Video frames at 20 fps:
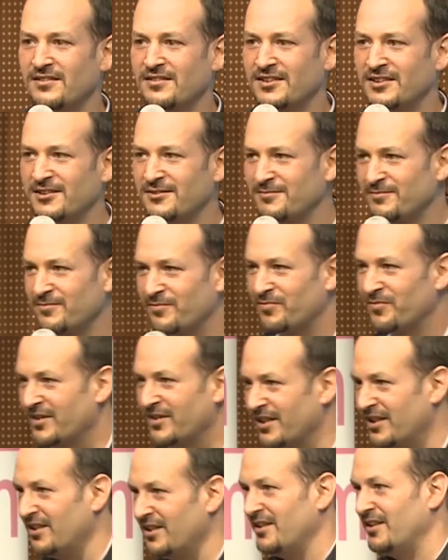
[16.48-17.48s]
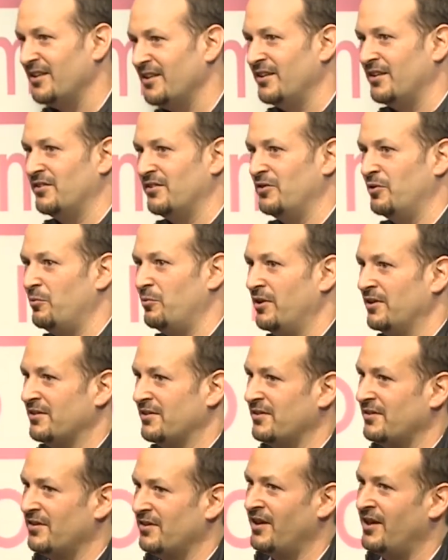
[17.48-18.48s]
Yeah. So what
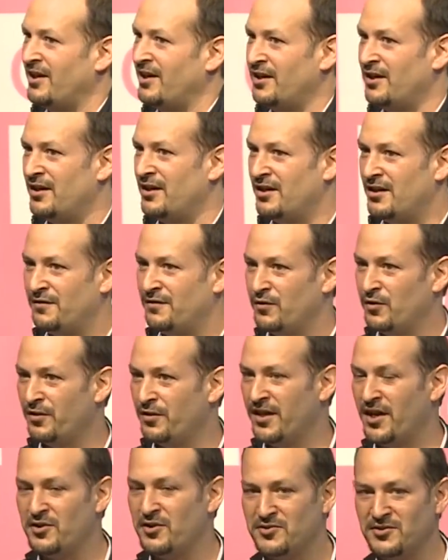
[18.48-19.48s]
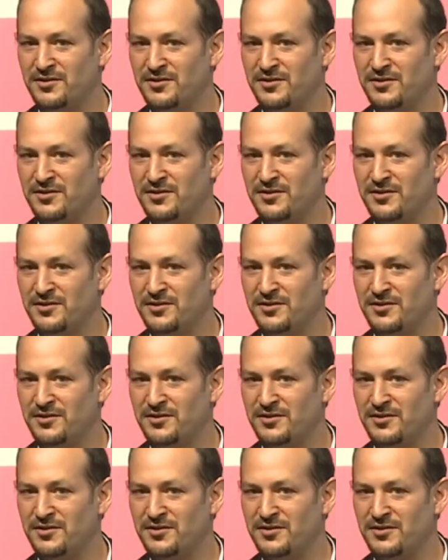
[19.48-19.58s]
4,000